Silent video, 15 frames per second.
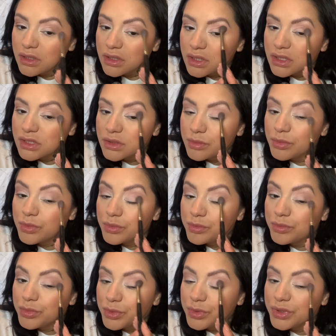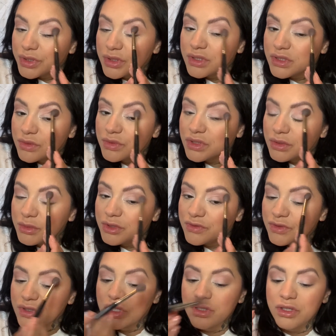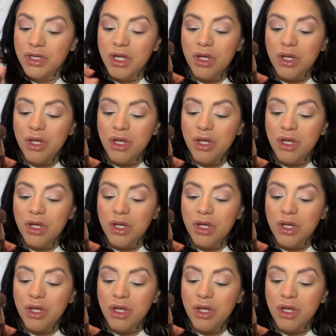It's a really beautiful color.